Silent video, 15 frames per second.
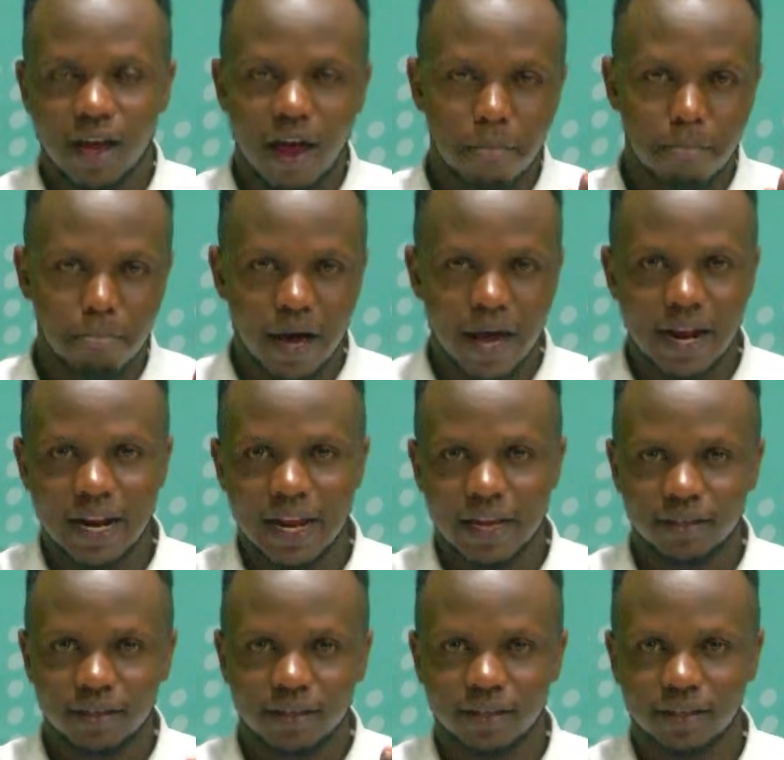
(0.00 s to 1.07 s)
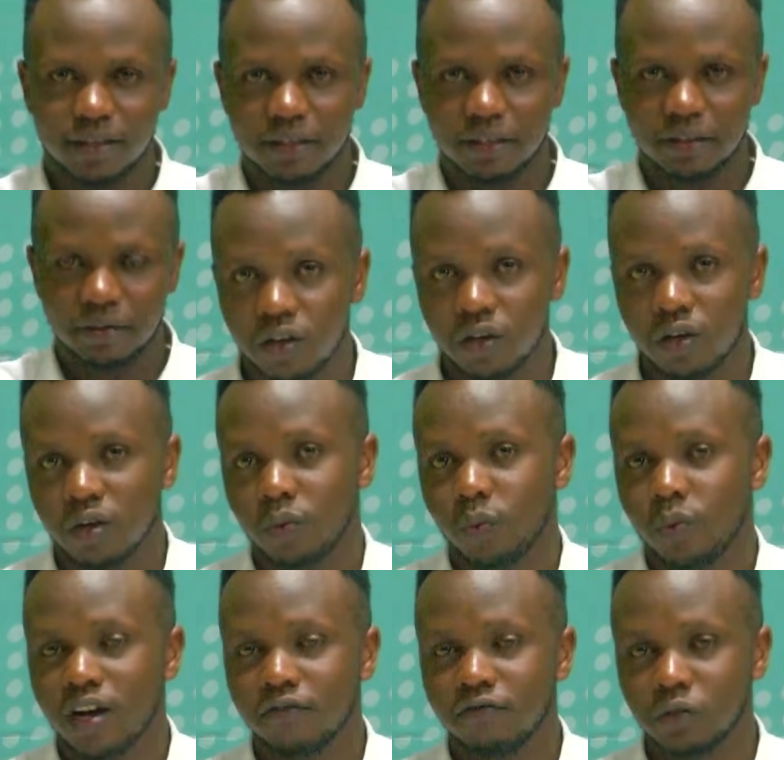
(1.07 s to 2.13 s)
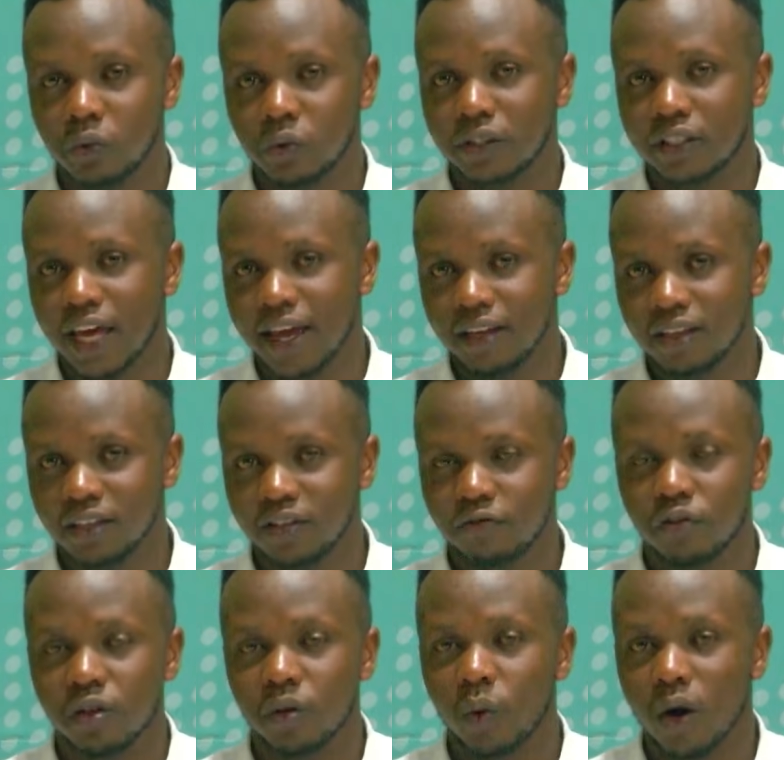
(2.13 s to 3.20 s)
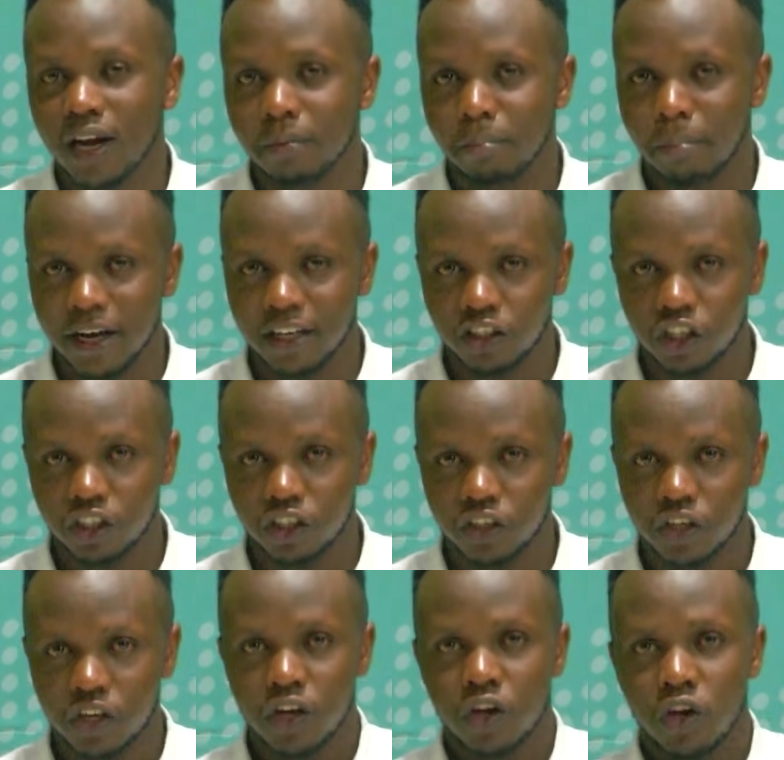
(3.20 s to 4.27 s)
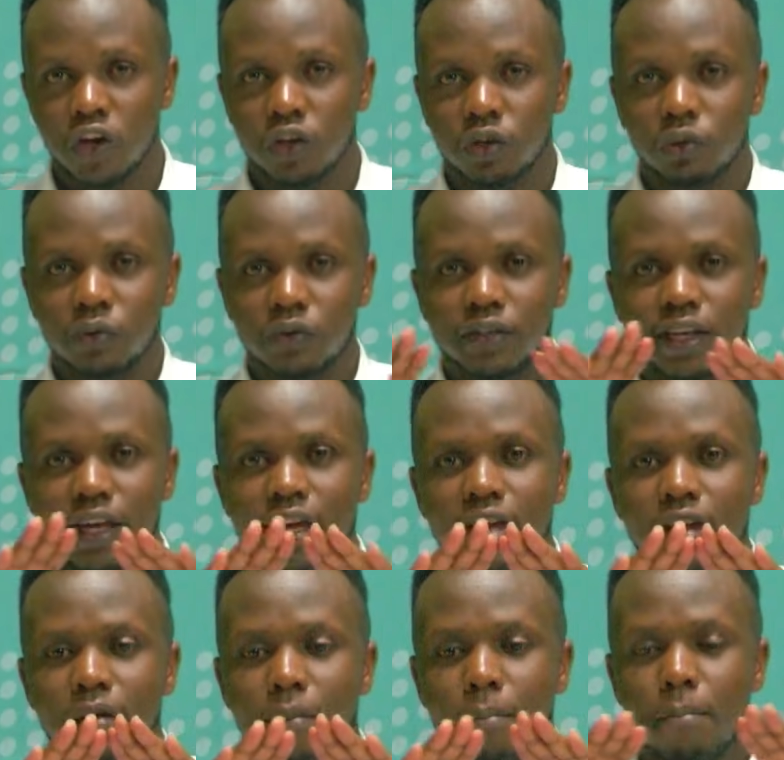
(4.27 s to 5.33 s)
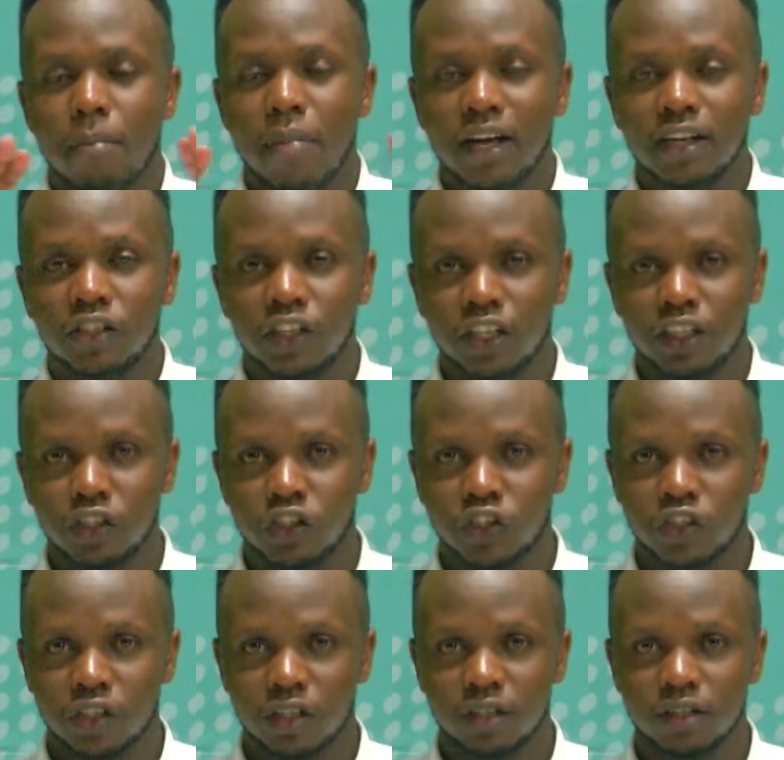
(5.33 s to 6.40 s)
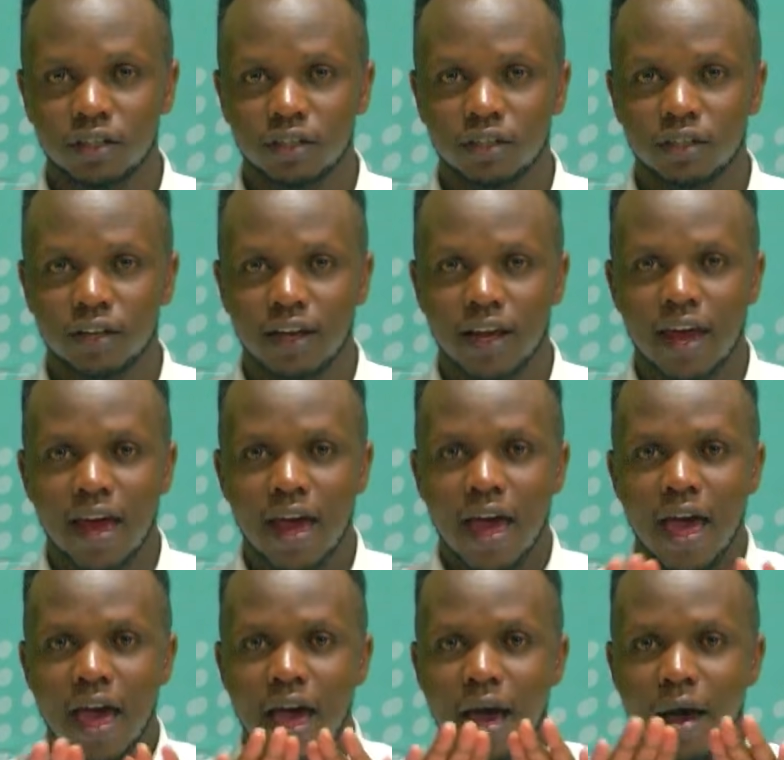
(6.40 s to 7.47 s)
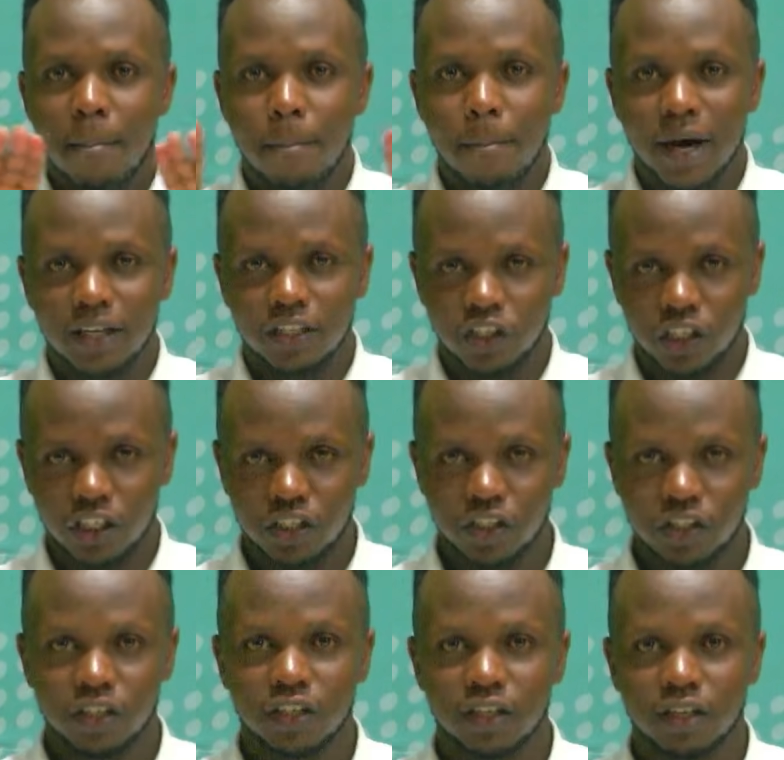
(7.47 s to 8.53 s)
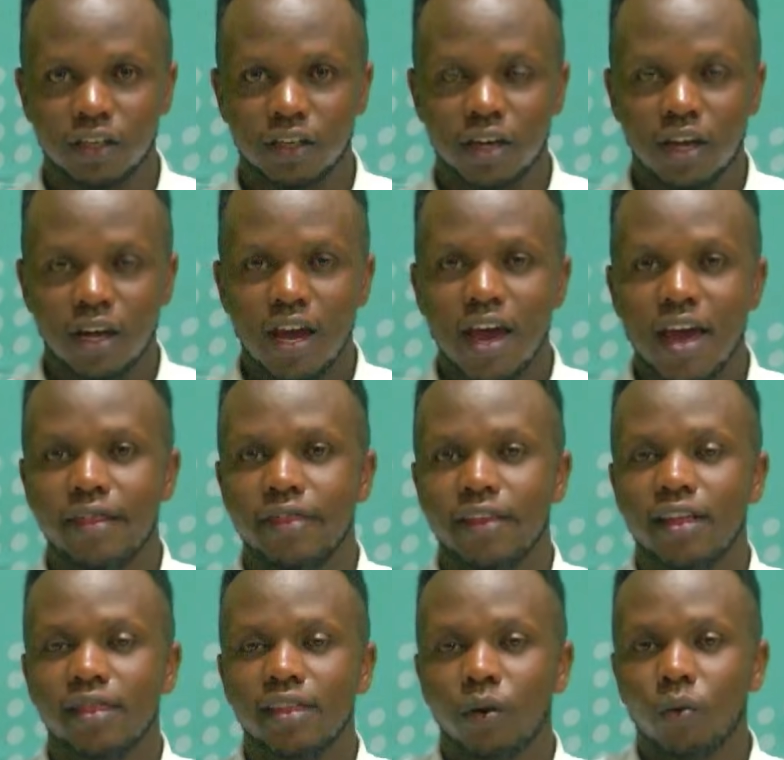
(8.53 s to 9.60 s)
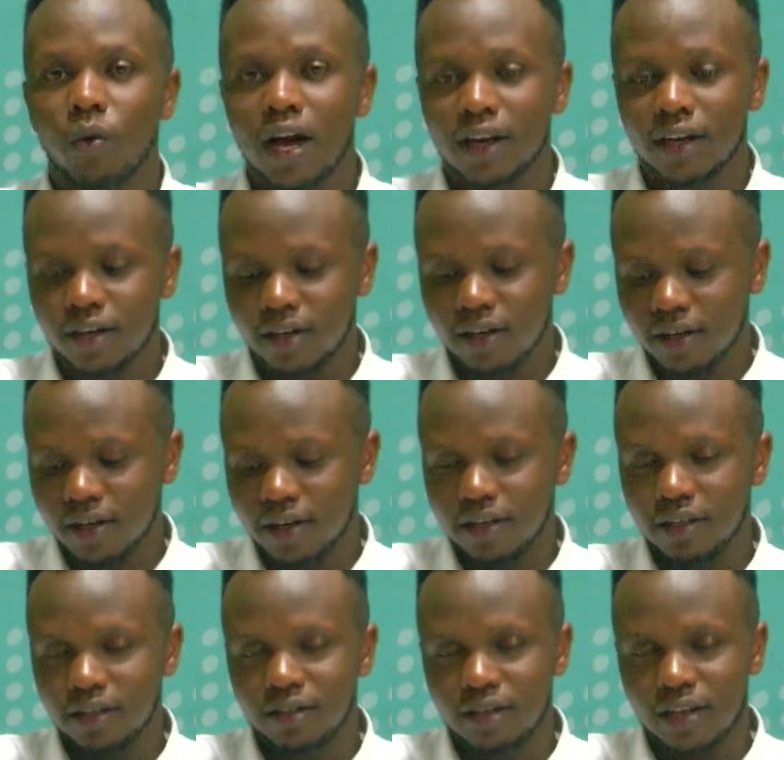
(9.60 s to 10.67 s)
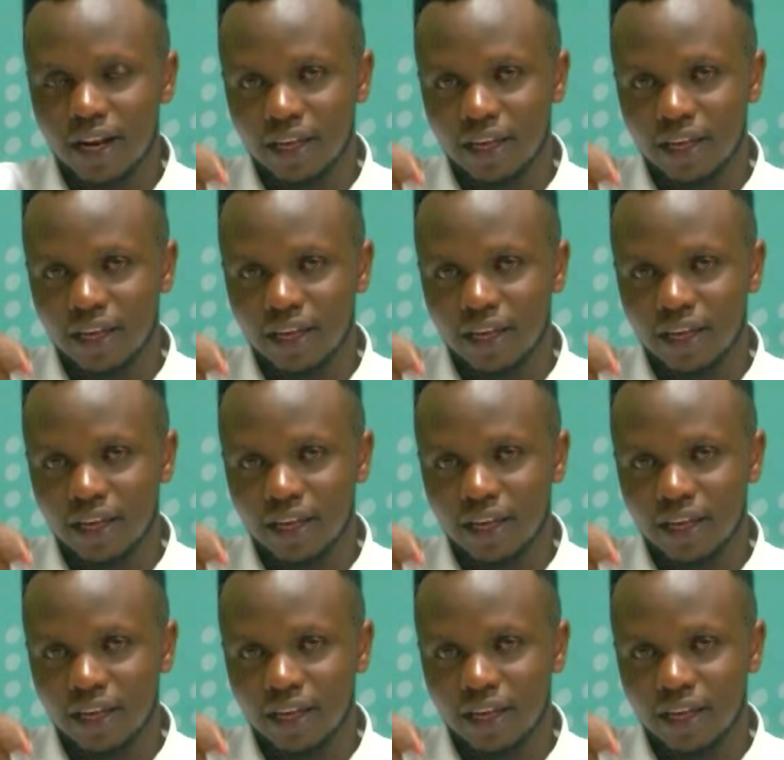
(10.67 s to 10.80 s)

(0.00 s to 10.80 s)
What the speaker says: balance. We have two signs for the word budget. You say budget, budget, and the other one is like